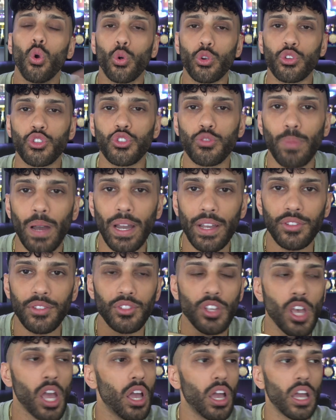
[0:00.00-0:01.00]
or
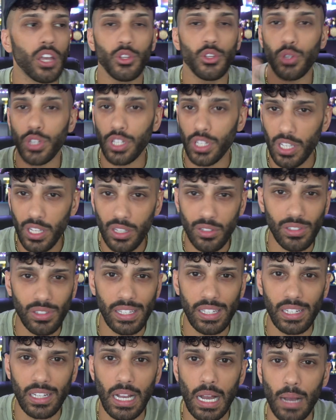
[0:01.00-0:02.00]
spice, you can
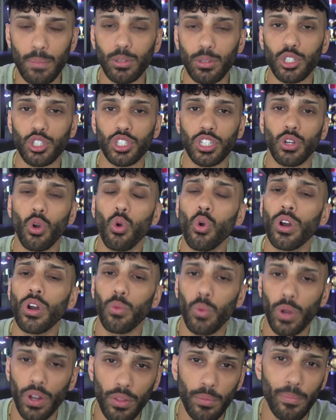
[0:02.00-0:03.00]
easily accomplish it, or
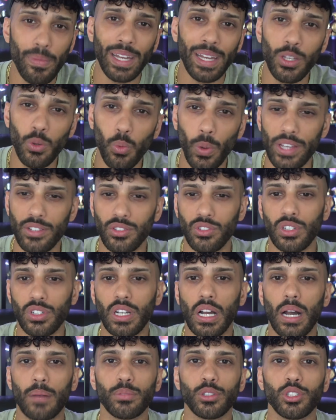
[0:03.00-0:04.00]
one of the many ways to
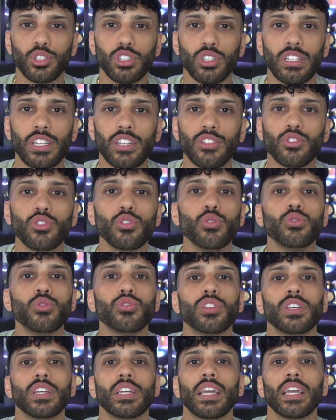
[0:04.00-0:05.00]
accomplish it is
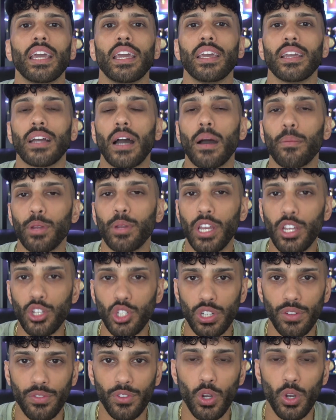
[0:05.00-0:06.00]
using a
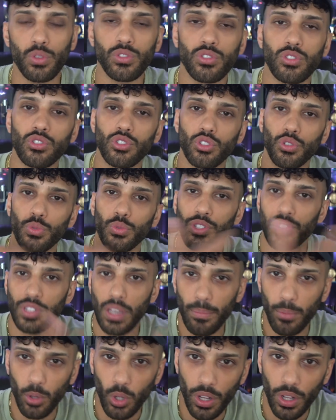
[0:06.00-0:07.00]
combination of notes to
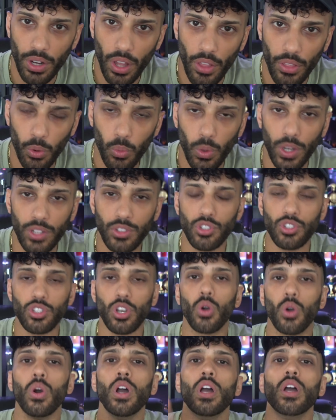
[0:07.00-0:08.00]
resemble another one.
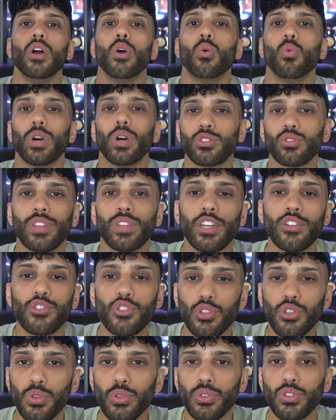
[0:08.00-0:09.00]
So what do they
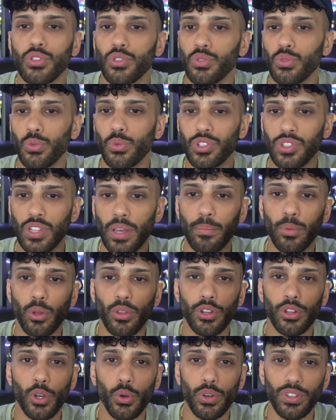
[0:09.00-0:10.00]
do to resemble
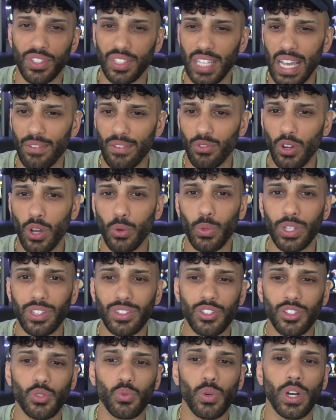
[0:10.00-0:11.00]
the note of saffron with
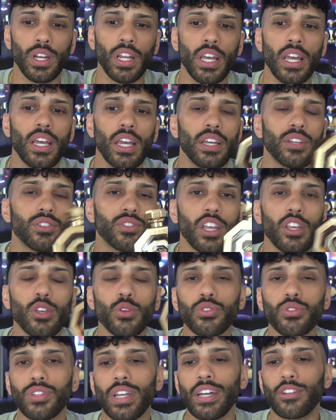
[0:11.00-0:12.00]
this one is they
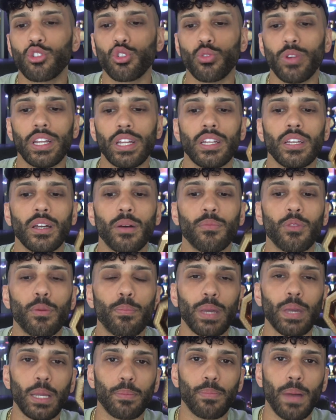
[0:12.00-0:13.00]
use that geranium, the
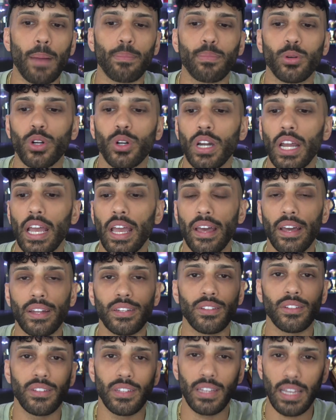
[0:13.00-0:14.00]
pink pepper,
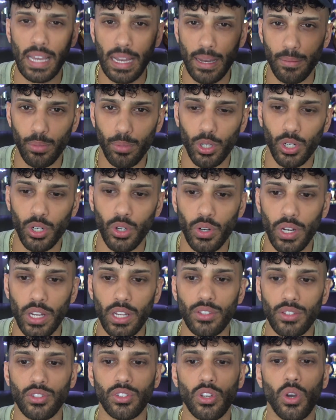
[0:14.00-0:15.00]
and the
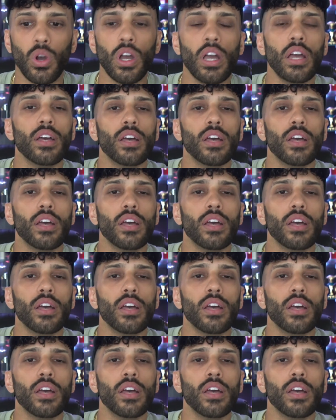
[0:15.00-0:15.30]
ambergris. So